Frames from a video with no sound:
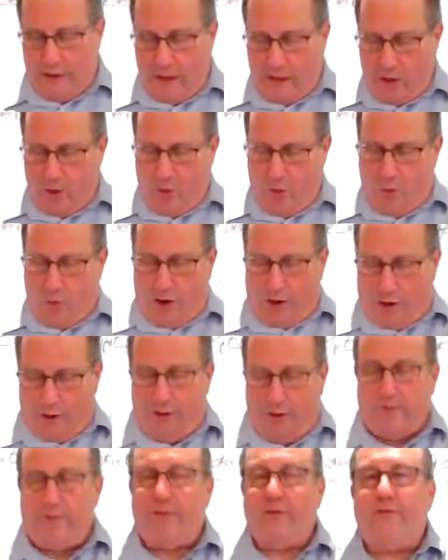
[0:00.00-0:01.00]
who are
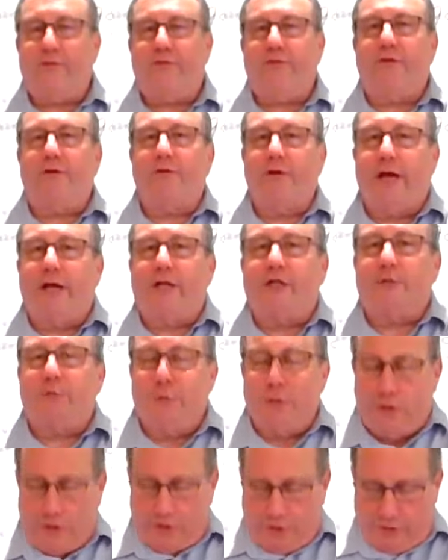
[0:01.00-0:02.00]
of full age,
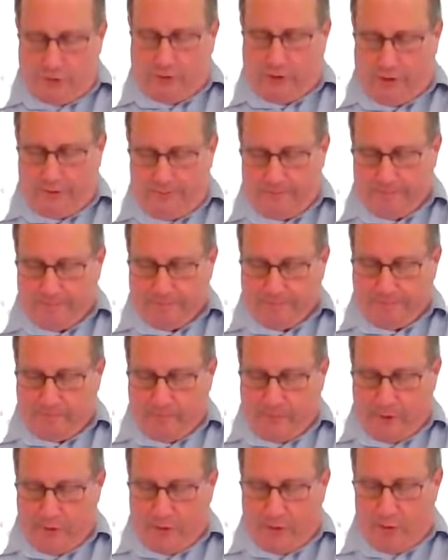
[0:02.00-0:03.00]
mature,
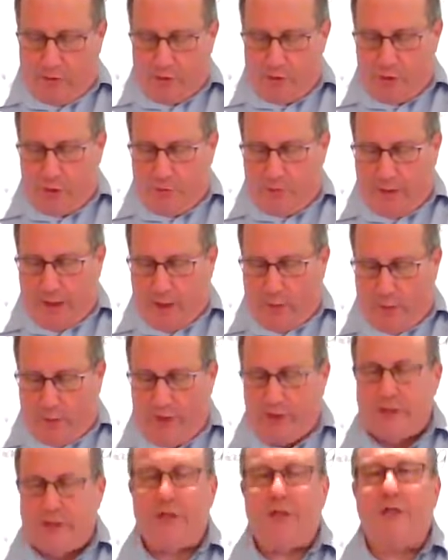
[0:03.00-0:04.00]
those who by
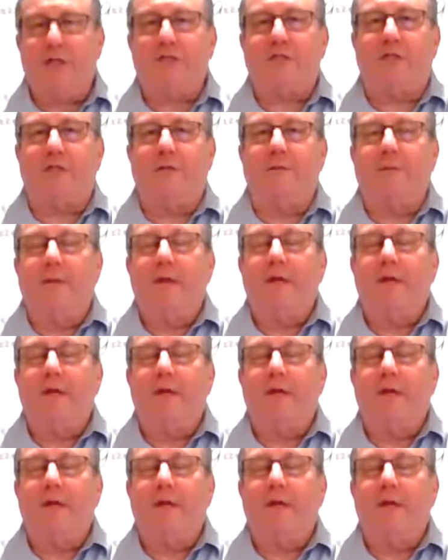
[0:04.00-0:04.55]
reason, listen,